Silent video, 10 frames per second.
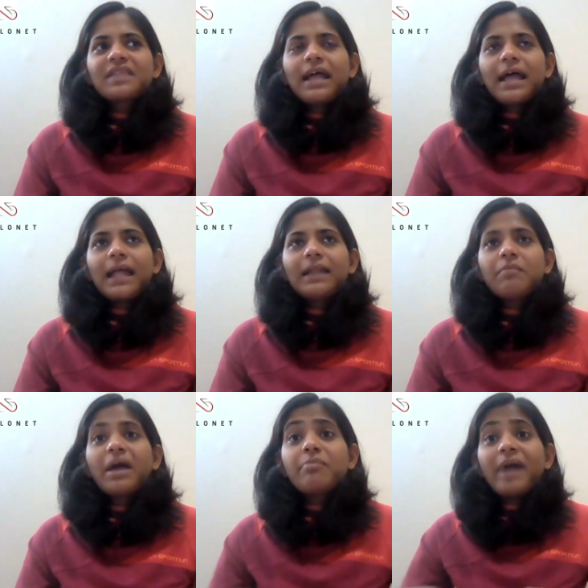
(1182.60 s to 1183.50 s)

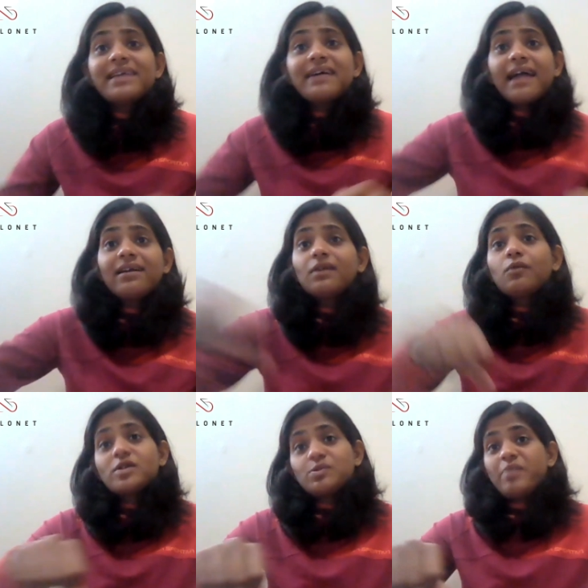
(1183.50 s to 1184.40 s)
And my bike handle
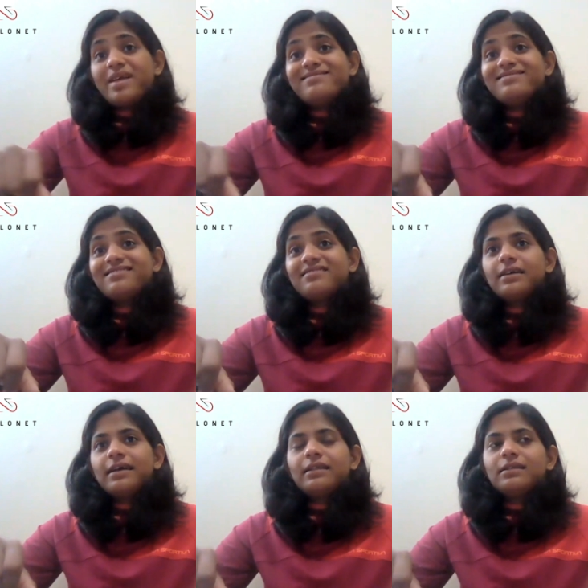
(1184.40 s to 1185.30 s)
was bent,
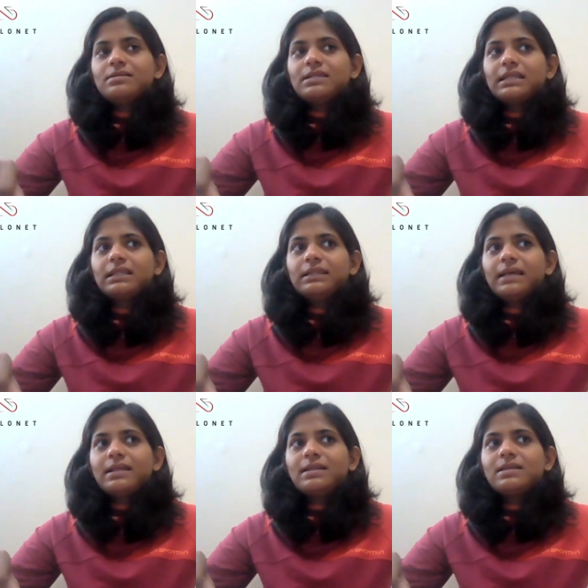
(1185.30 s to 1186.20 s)
and
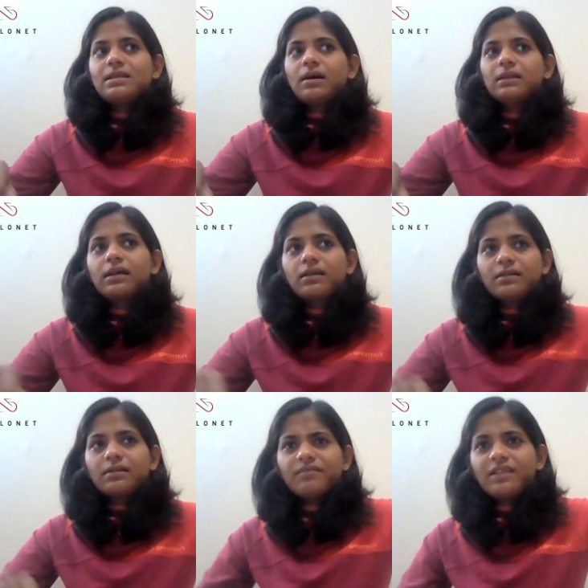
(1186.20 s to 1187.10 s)
then
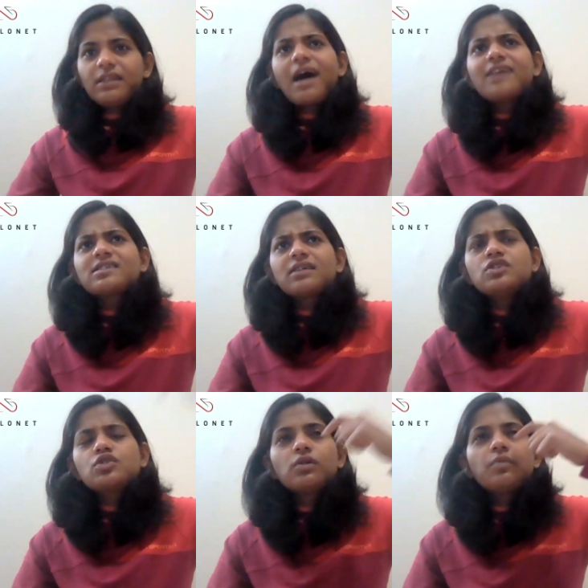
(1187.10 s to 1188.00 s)
the last
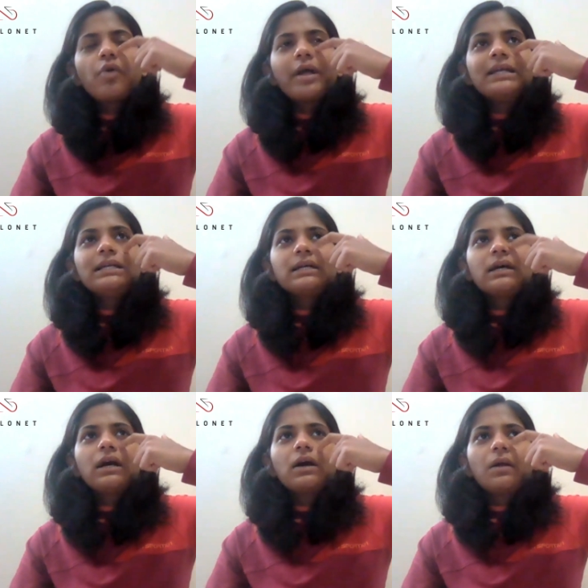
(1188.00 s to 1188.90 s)
control point
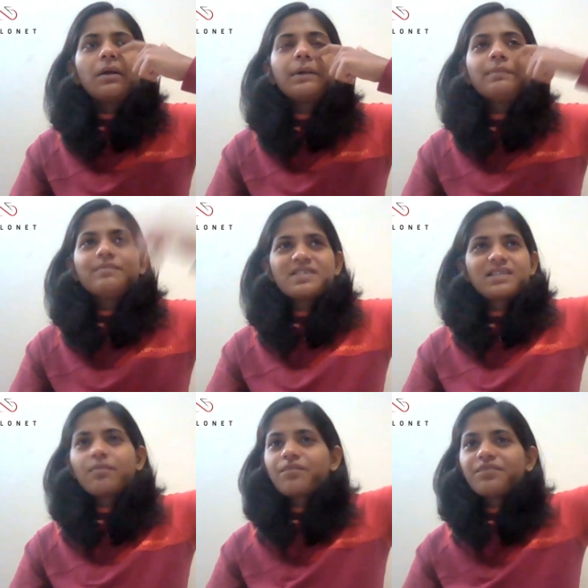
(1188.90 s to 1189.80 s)
or
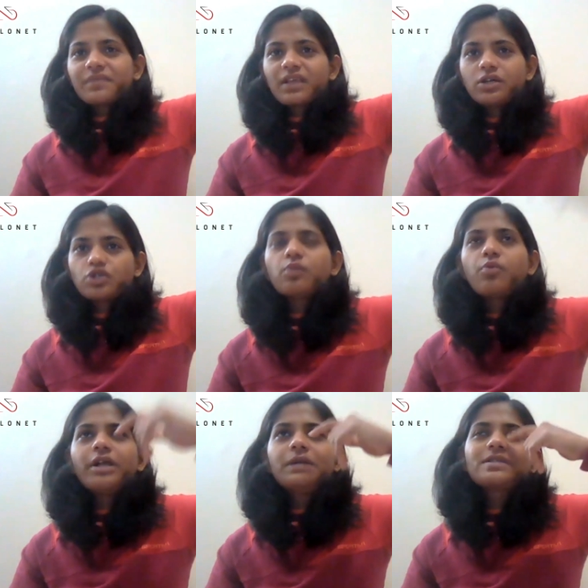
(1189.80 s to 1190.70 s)
some control
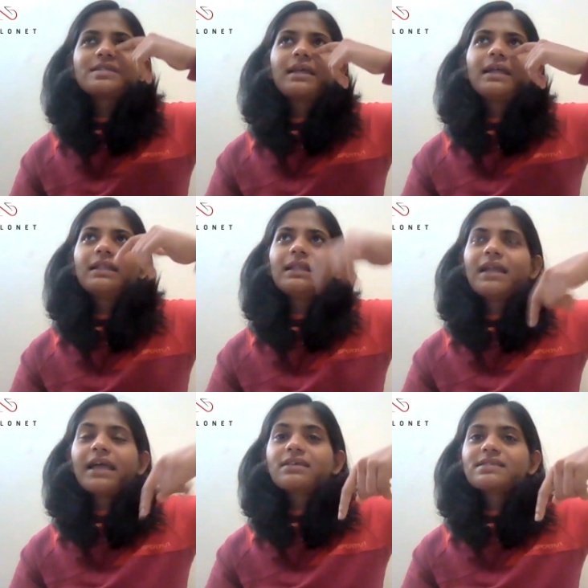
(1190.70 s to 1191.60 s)
point was there, and
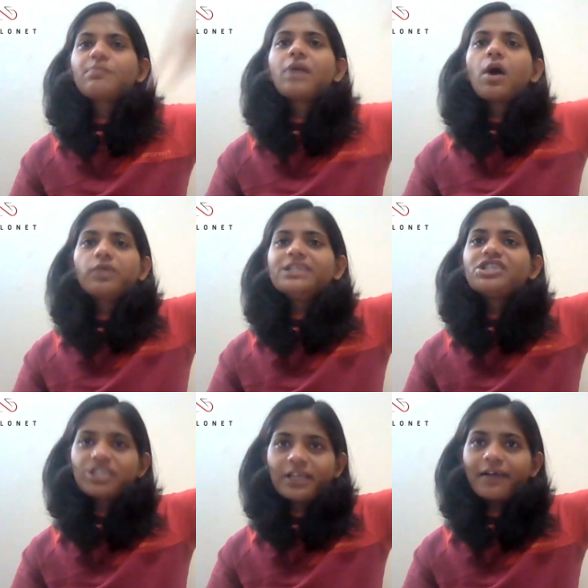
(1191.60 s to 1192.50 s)
then I somehow
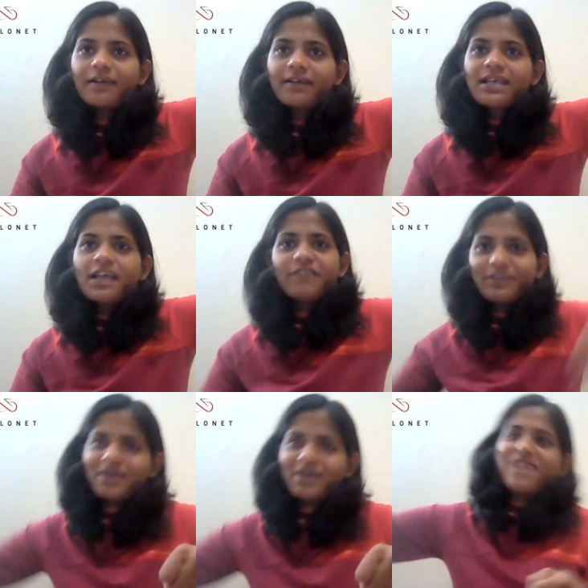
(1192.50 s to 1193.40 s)
reached there
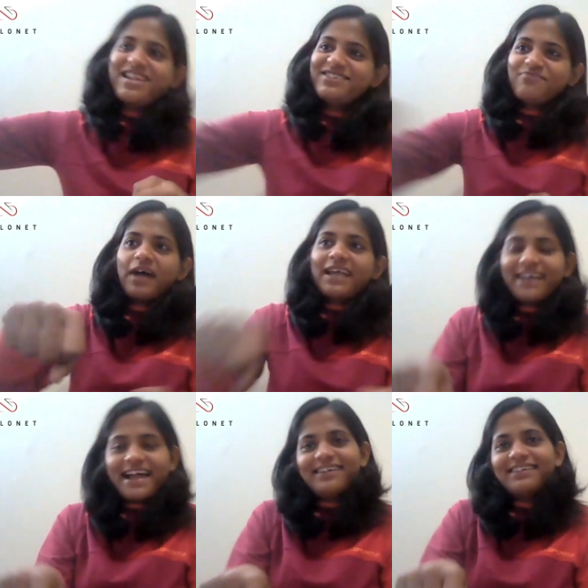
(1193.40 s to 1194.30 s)
with my bent bike
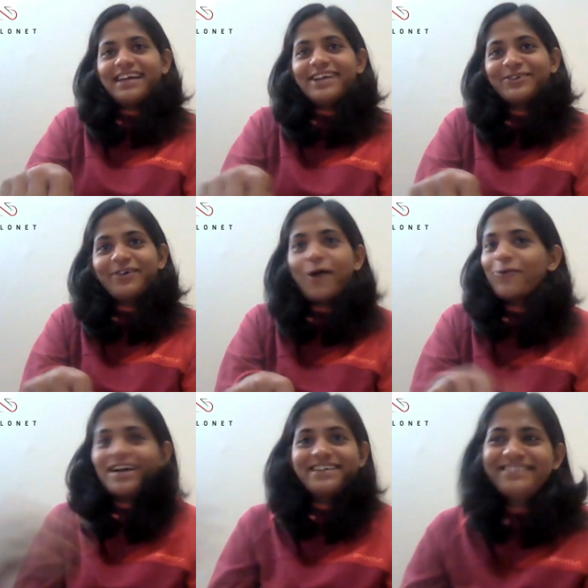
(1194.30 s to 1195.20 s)
handle. I don't know how
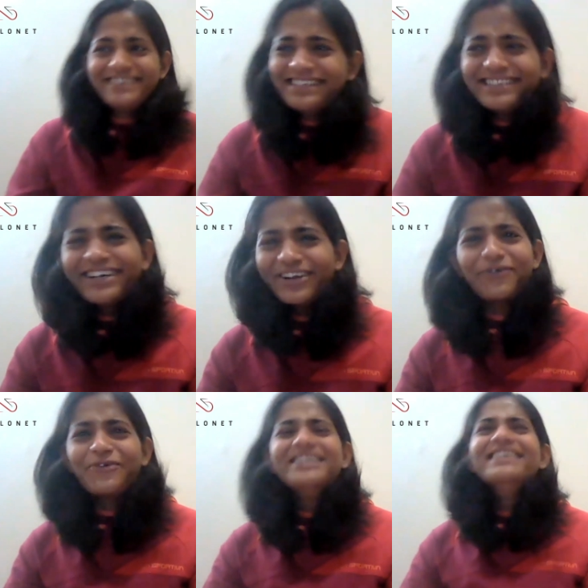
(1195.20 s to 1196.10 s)
I rode.